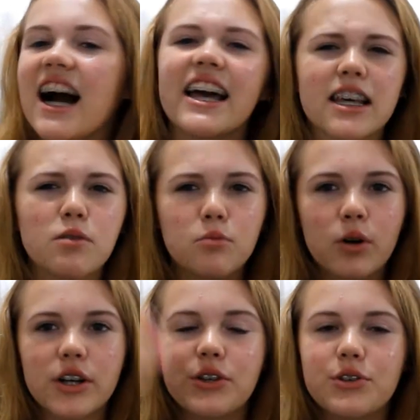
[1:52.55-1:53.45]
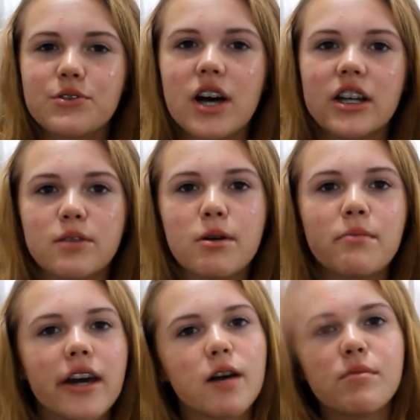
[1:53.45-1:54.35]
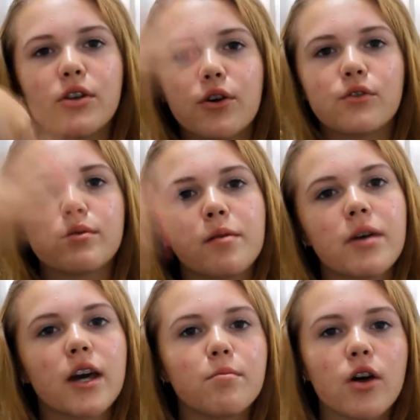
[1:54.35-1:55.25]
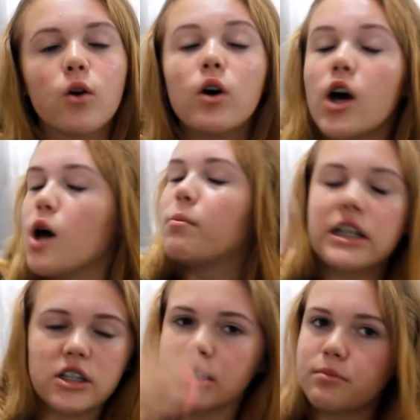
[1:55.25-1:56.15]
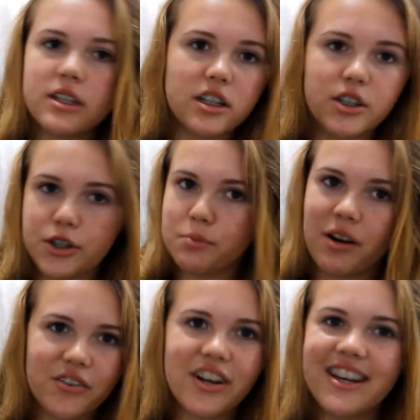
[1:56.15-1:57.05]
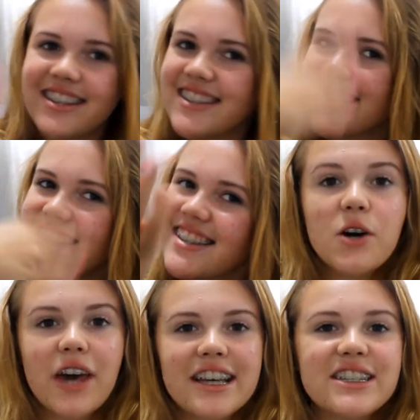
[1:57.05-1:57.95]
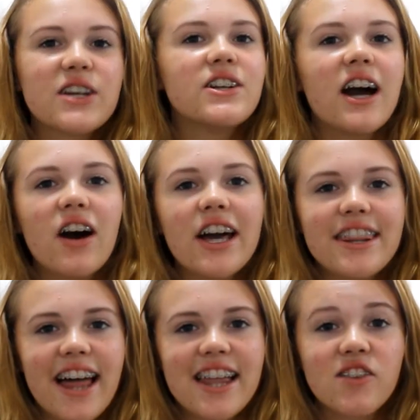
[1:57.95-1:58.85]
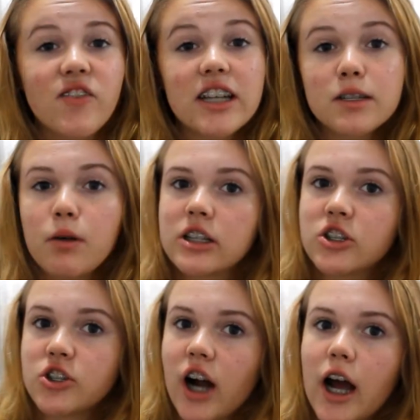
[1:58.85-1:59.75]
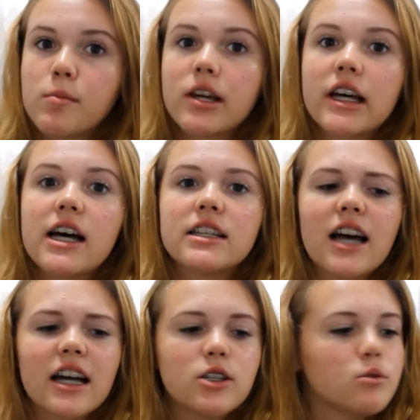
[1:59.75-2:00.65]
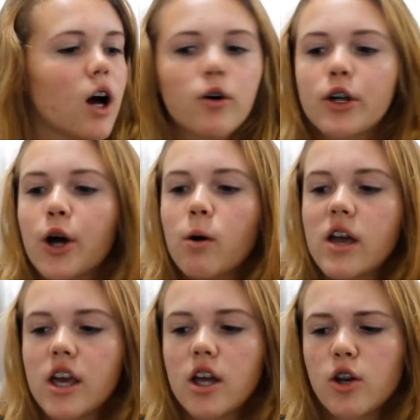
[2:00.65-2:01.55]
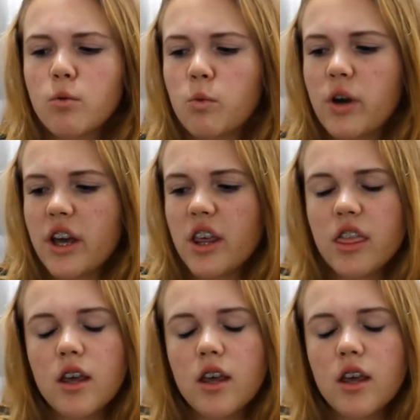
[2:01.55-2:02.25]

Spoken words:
I like it more to use under my makeup than over my makeup though, but it's completely your preference. Okay, so now I let the Fix Plus dry because I do not want to go in with